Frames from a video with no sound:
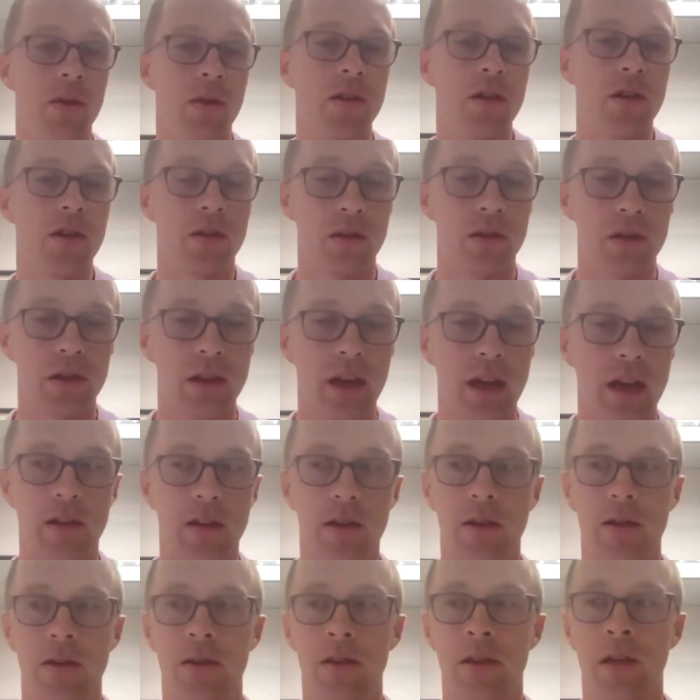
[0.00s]
with additional
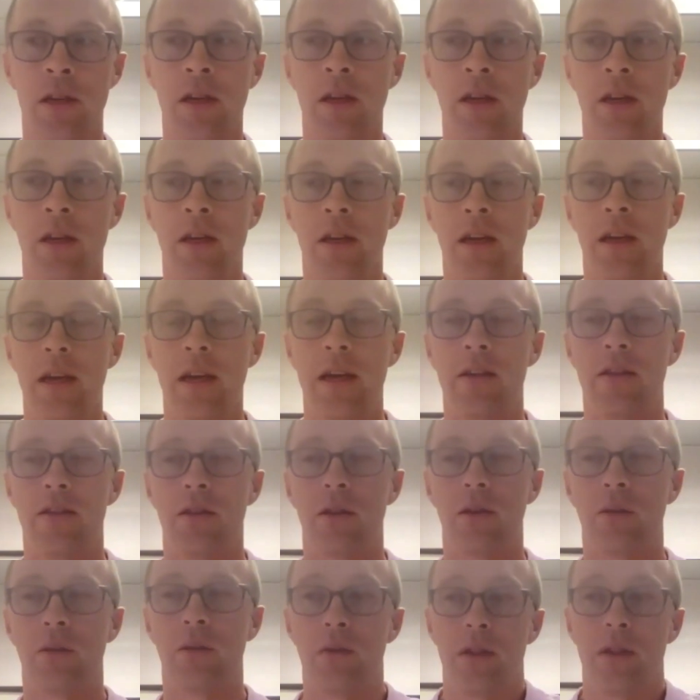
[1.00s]
sectors. And
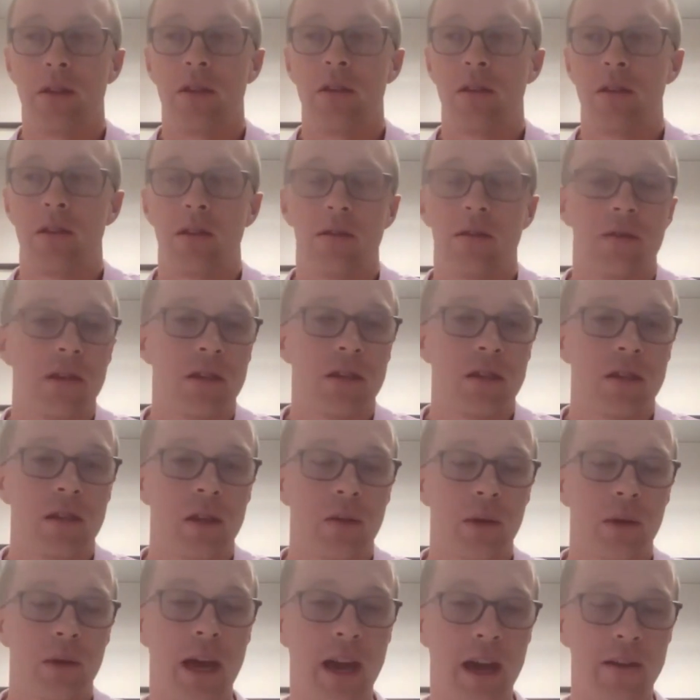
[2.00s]
so this is the vision
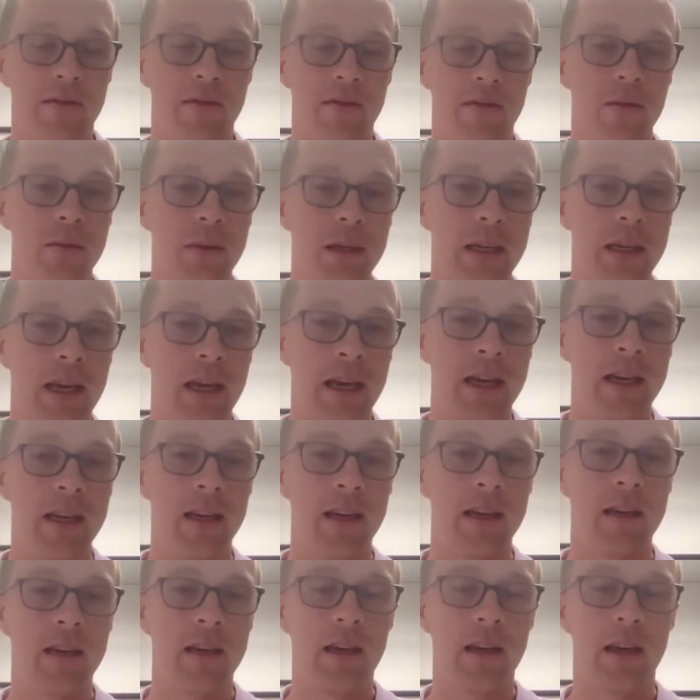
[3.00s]
that we had from the
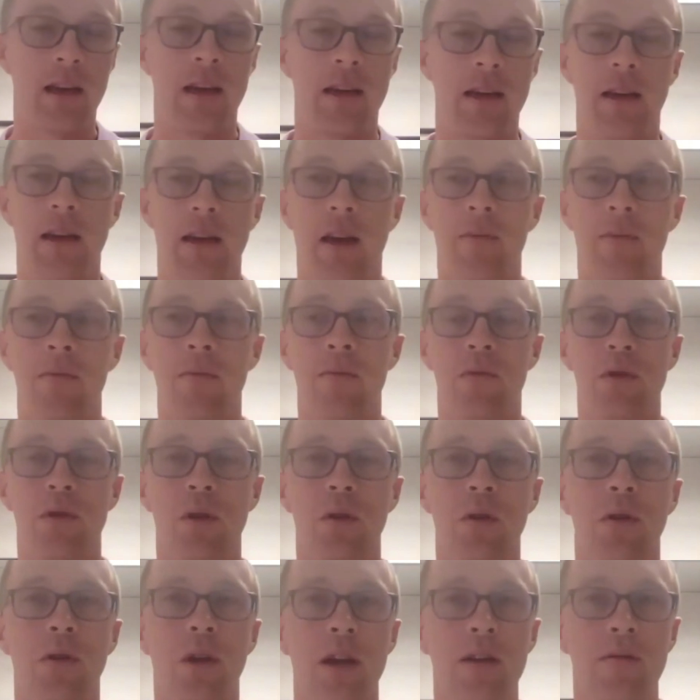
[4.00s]
beginning, and I'm
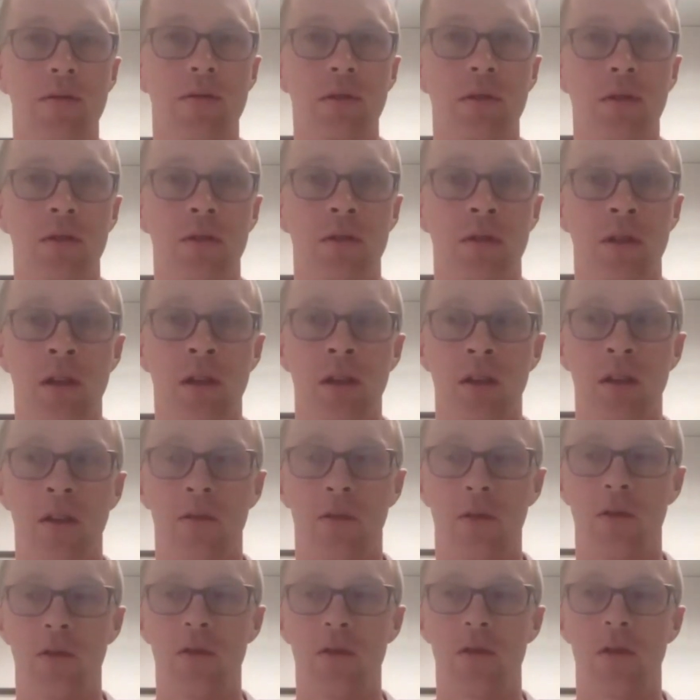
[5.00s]
so grateful
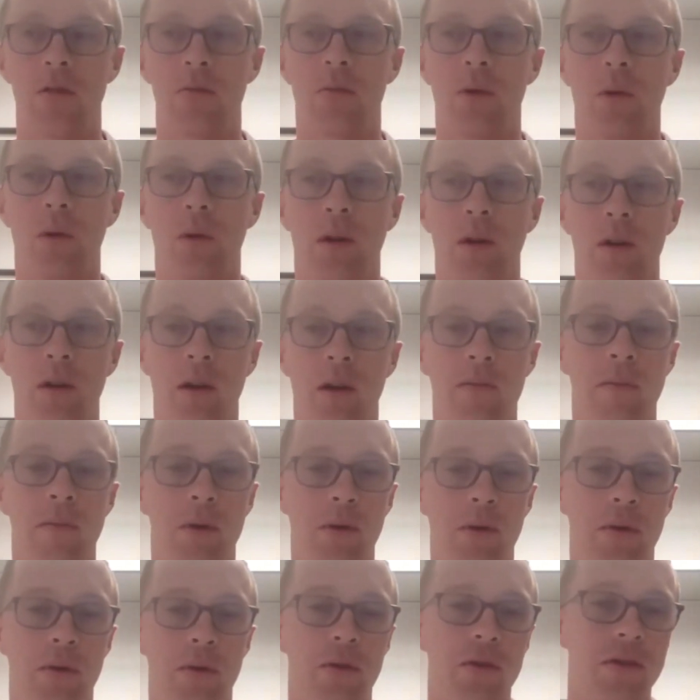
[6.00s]
for the support of
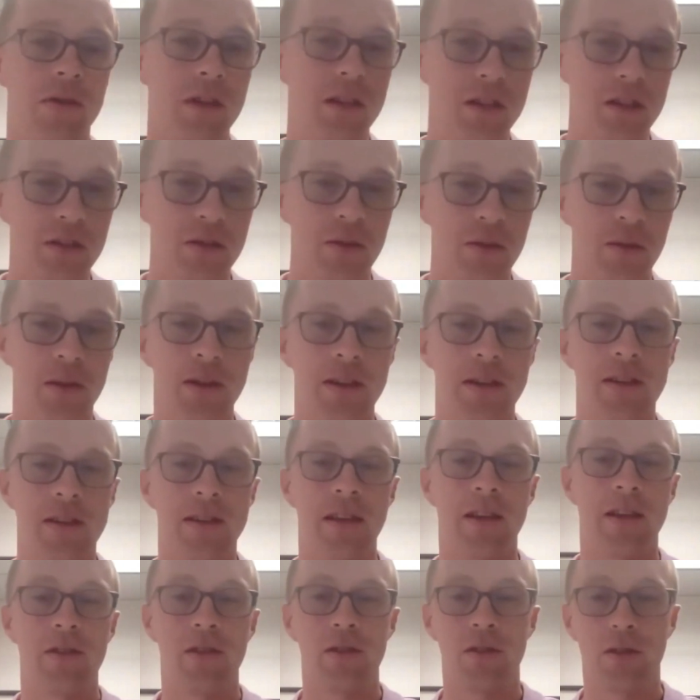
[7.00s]
both the
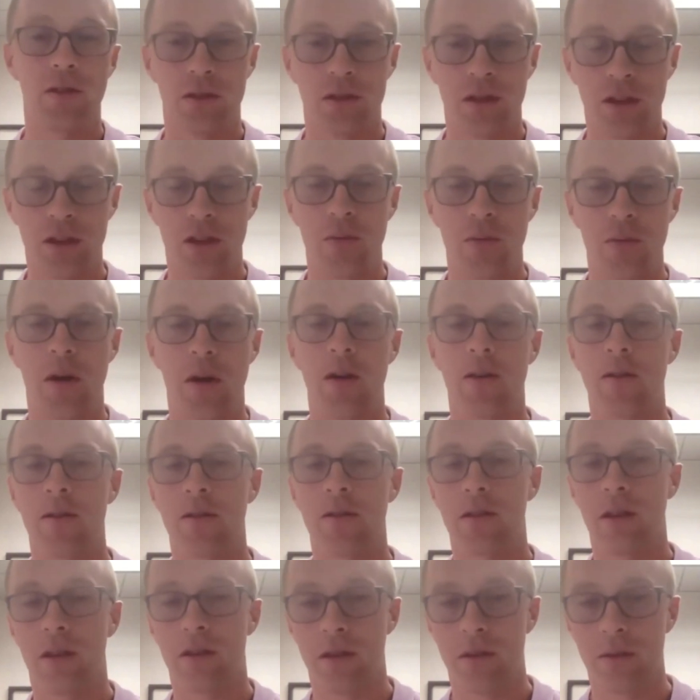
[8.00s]
signatories and the jurisdiction
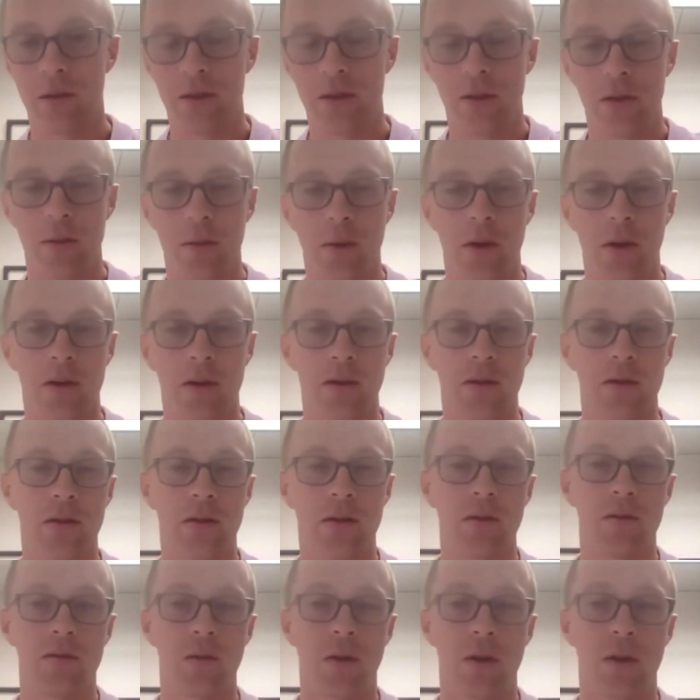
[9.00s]
partners, the other resource partners
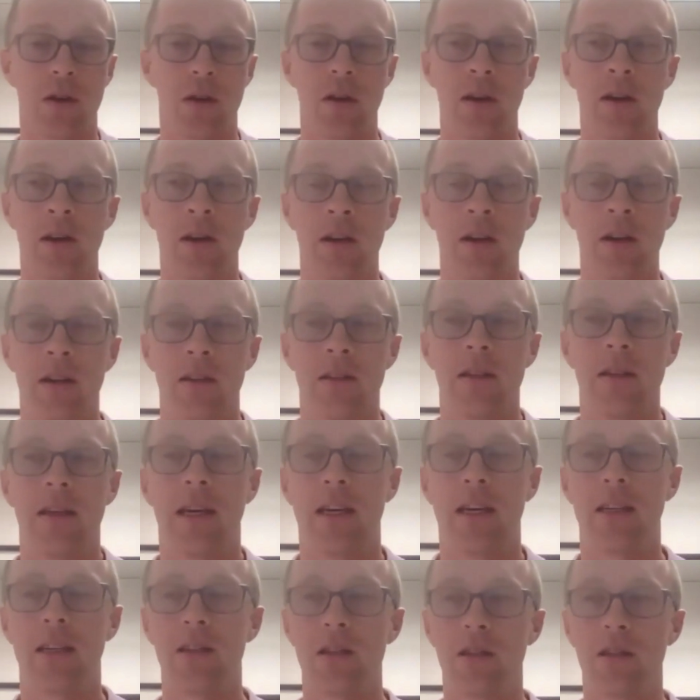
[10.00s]
so far, to
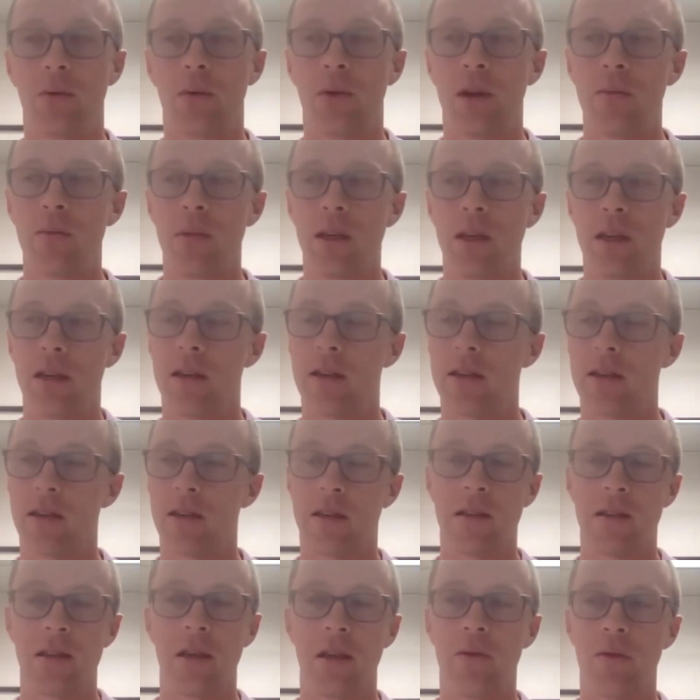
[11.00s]
get it to this point,
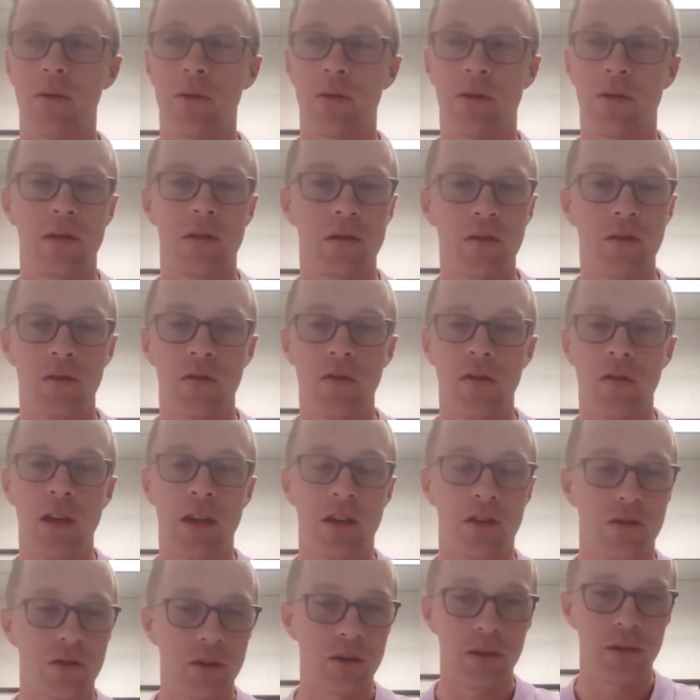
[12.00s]
because it was
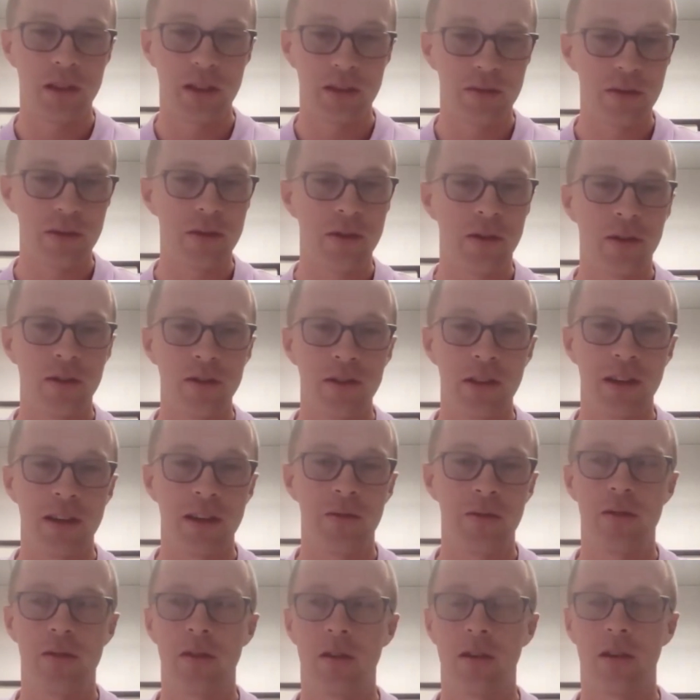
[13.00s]
extremely difficult and
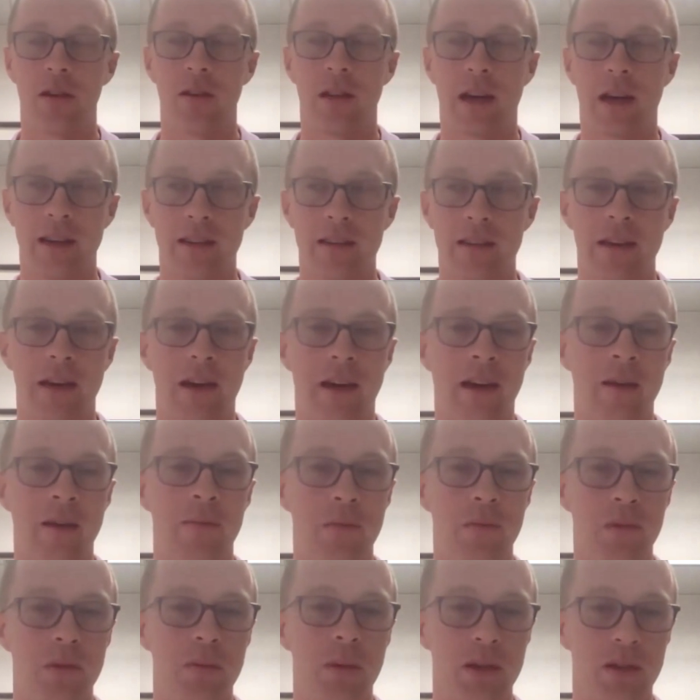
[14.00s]
it took a lot of
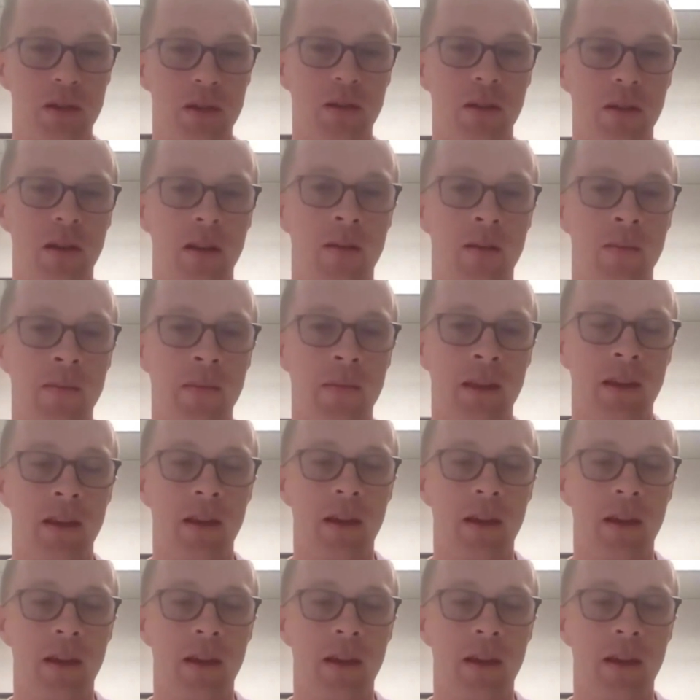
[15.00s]
time, especially